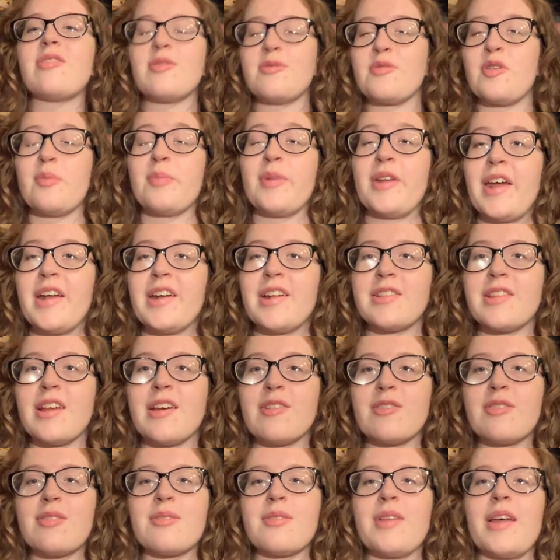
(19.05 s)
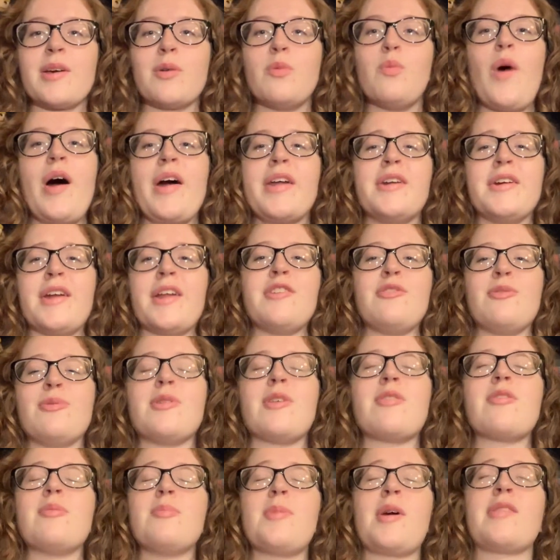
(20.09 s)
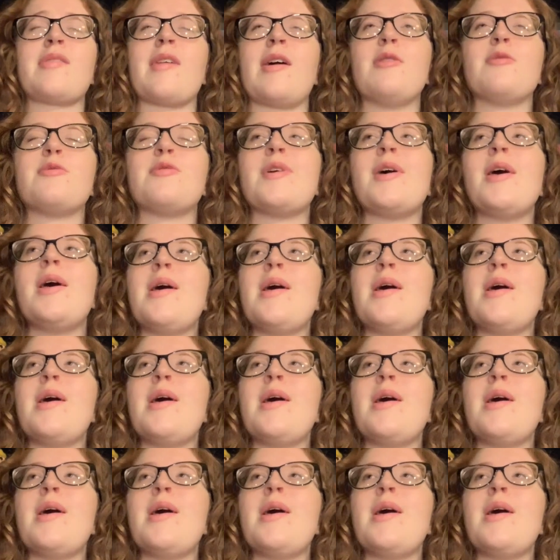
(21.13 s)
to film and edit this. Like, why did I do this to myself?